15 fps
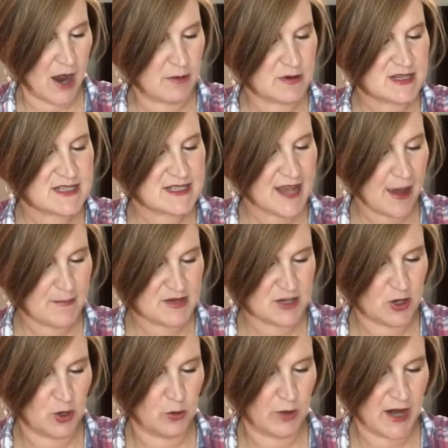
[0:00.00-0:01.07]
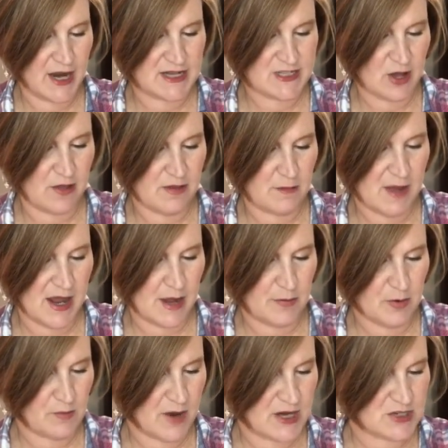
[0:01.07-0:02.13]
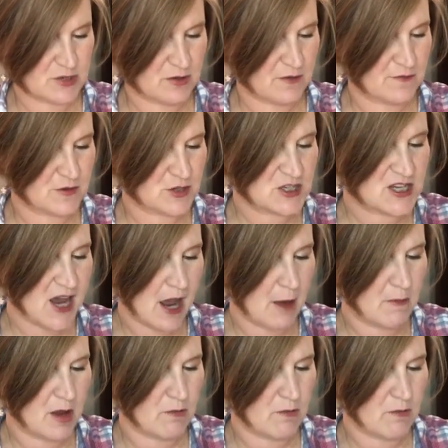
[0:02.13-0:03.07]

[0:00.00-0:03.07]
I was skeptical when I saw the makeup eraser the first time.